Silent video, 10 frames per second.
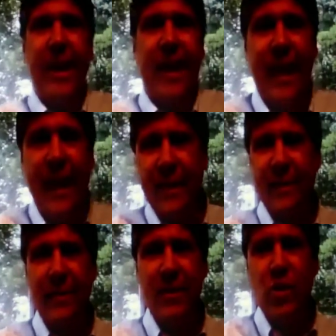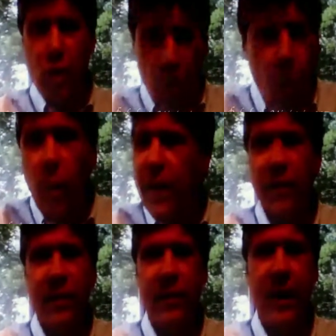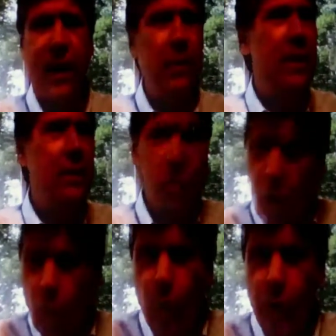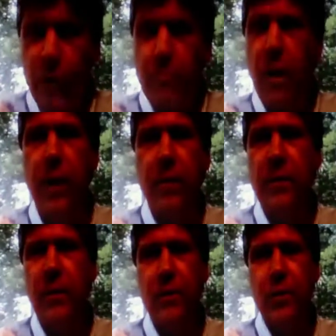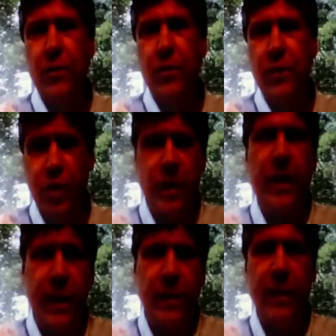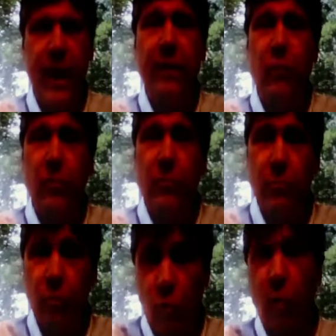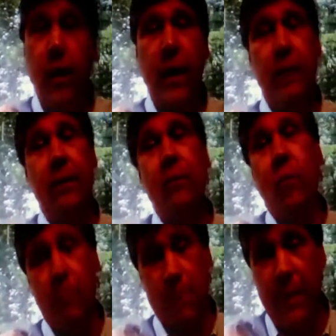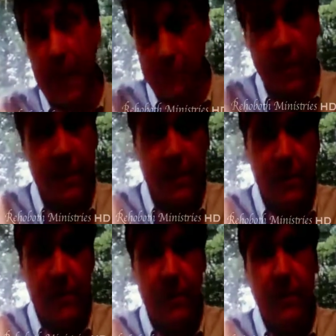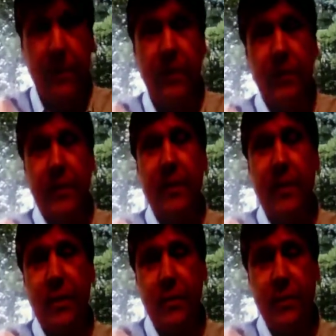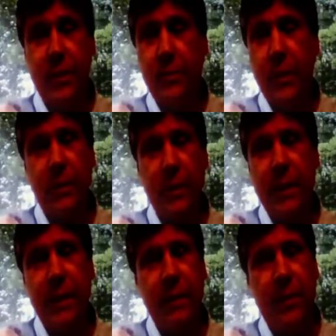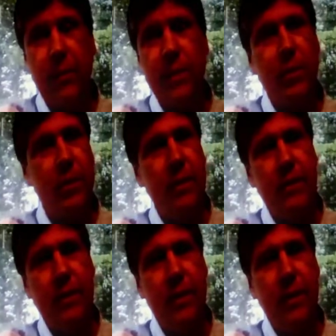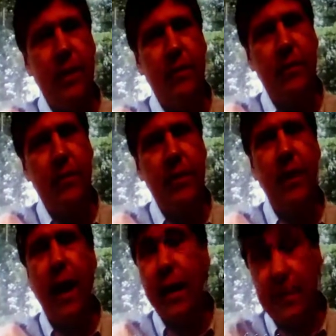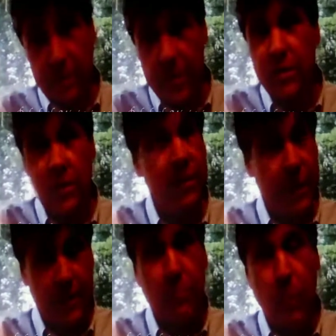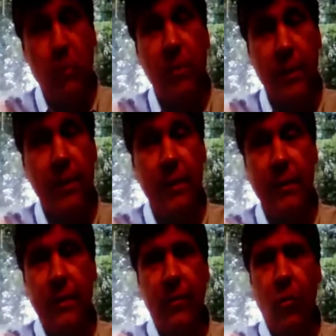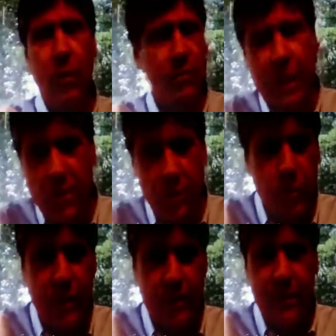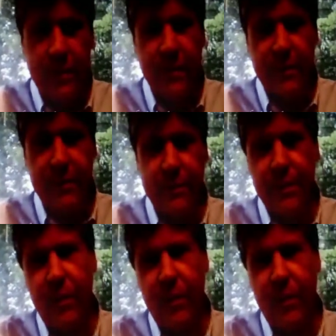And nowhere in modern culture does she get that role model or that message. Typically the Christian is either non-existent, that's mostly, or if they do exist, it's,